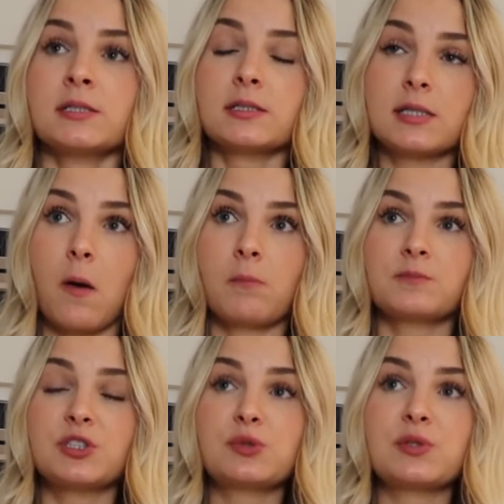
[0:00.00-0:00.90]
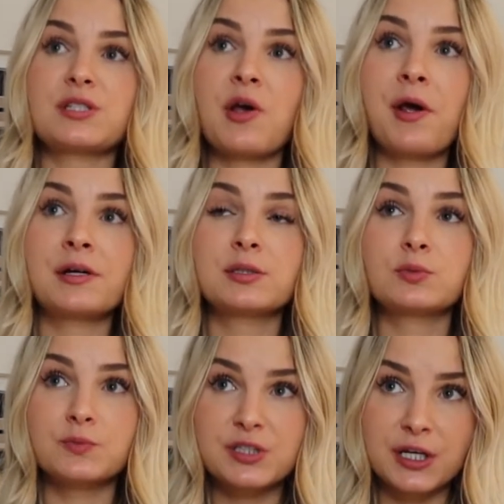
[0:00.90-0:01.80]
So she was
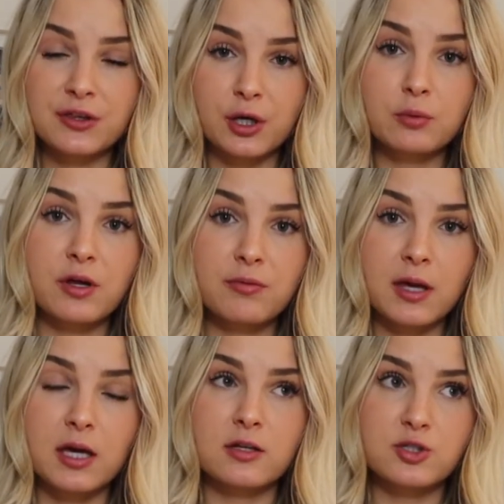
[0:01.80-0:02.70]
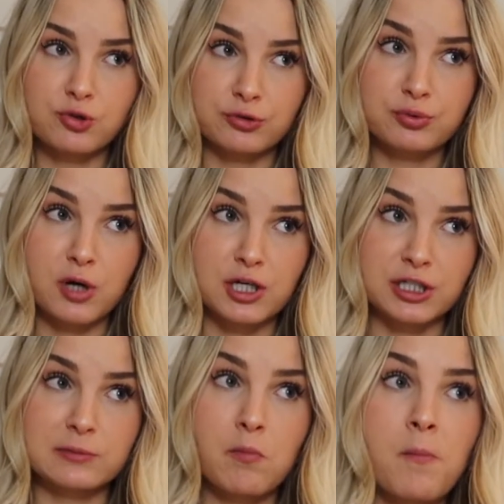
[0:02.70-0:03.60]
sitting there with me in this group
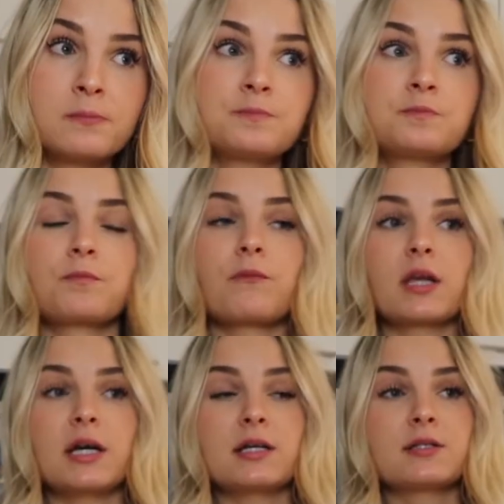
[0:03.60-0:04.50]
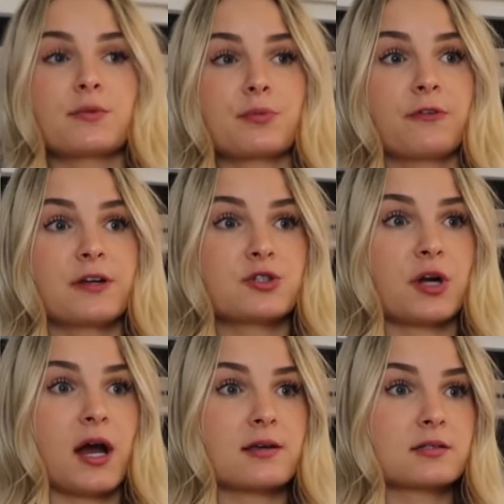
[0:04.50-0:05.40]
project. The professor
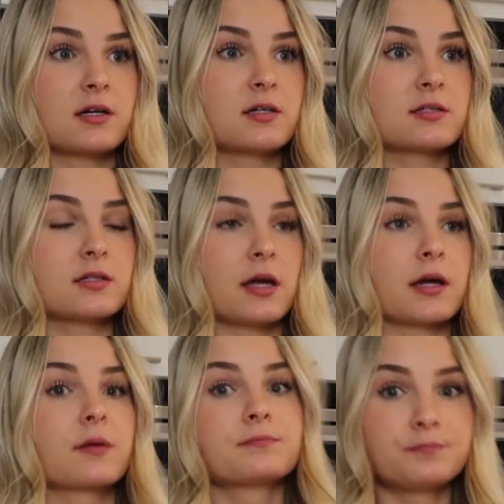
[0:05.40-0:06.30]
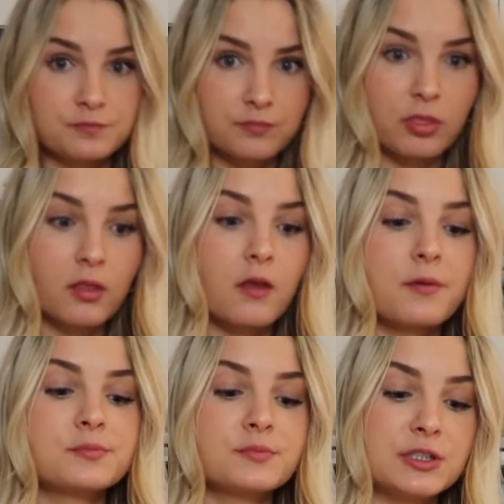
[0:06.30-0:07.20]
asked us, like,
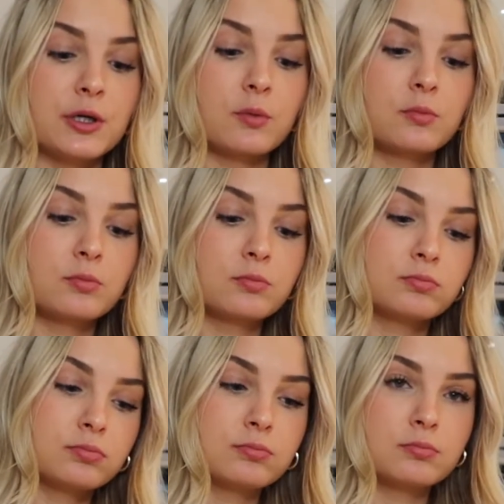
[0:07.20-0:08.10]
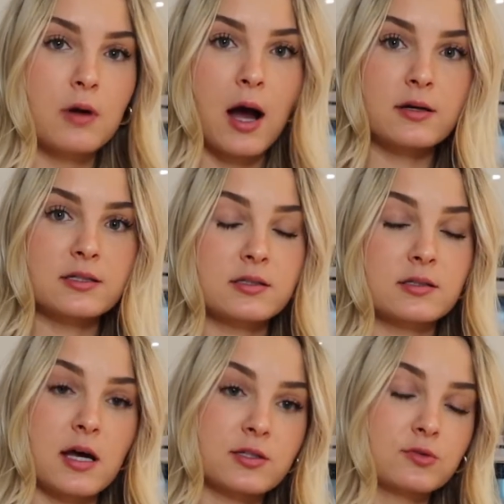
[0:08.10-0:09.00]
you know, how does this
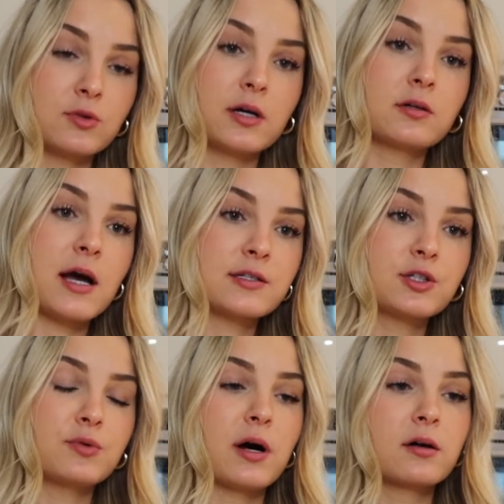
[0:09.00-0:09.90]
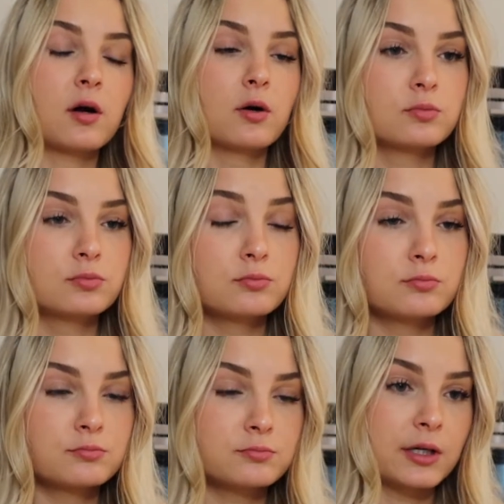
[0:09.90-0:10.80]
SQL code,
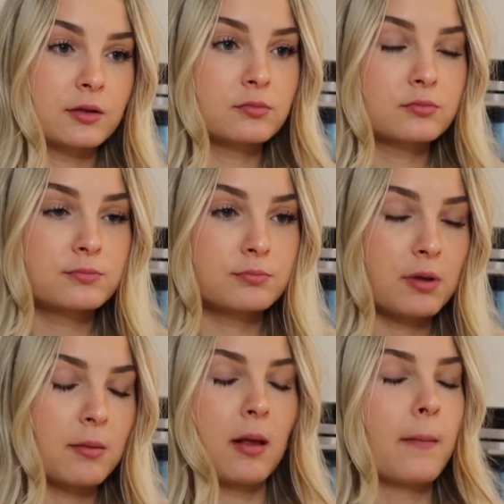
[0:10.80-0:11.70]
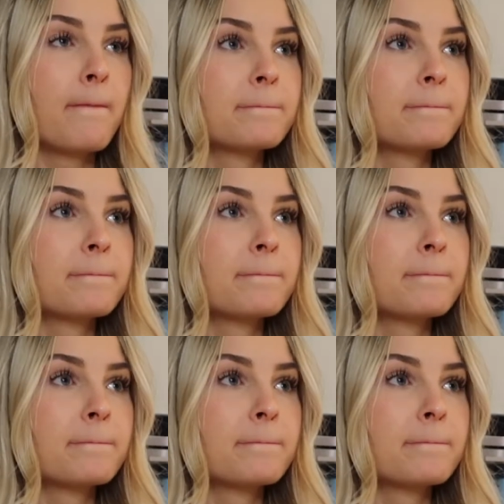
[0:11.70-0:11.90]
like, blah, blah, blah.